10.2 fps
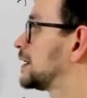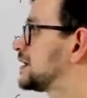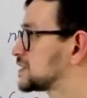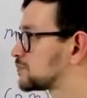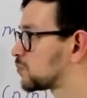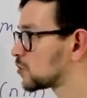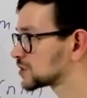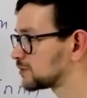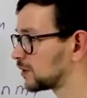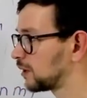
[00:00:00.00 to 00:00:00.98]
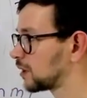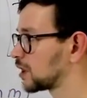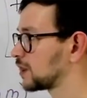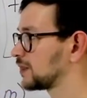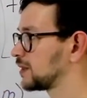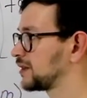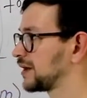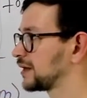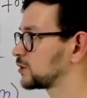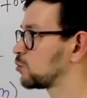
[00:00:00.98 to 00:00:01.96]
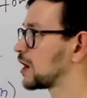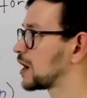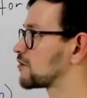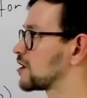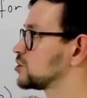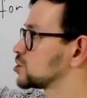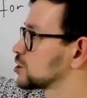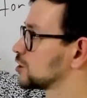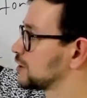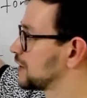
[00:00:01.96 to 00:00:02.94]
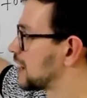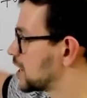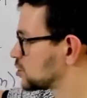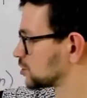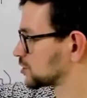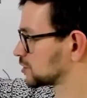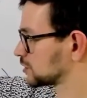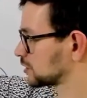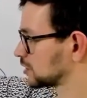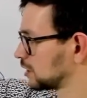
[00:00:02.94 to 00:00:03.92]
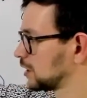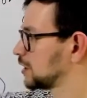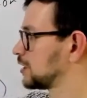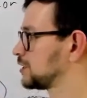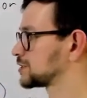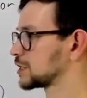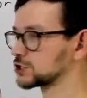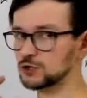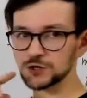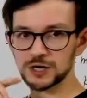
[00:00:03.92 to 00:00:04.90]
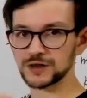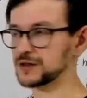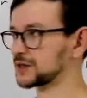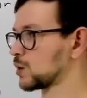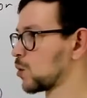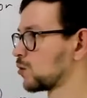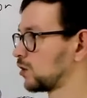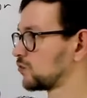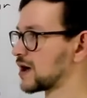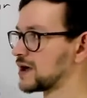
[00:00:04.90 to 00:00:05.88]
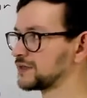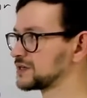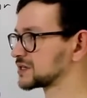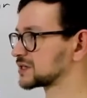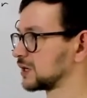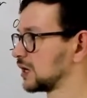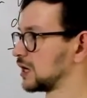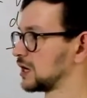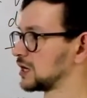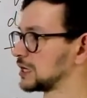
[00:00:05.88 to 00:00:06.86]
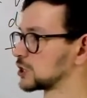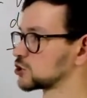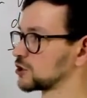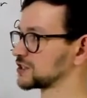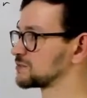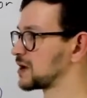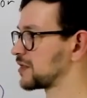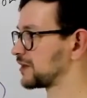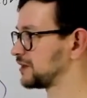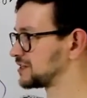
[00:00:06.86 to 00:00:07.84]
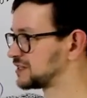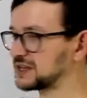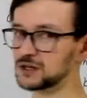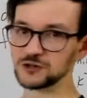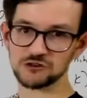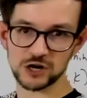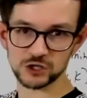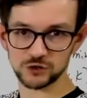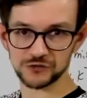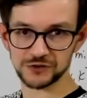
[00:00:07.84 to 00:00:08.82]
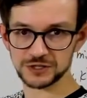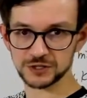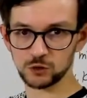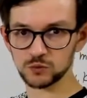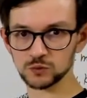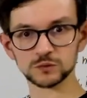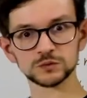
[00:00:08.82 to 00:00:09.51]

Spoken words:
Is it possible that we arrange the edges in such an order that we will find this shortest path in a single iteration of this loop?